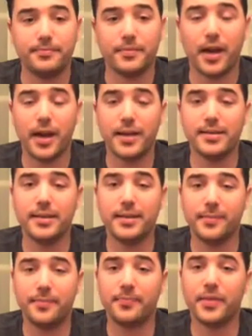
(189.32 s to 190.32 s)
Now it has
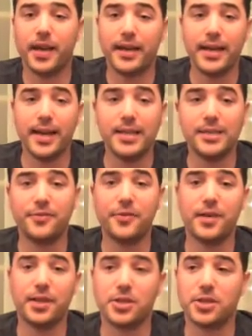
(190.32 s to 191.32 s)
a nice
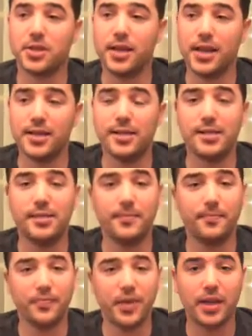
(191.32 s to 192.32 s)
finish, a nice
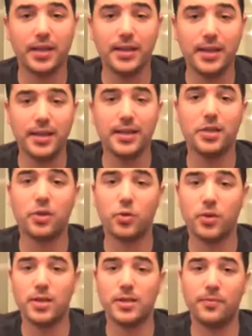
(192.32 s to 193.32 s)
clean,
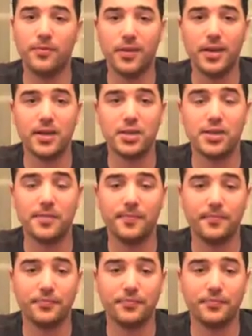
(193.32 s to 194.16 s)
crisp finish.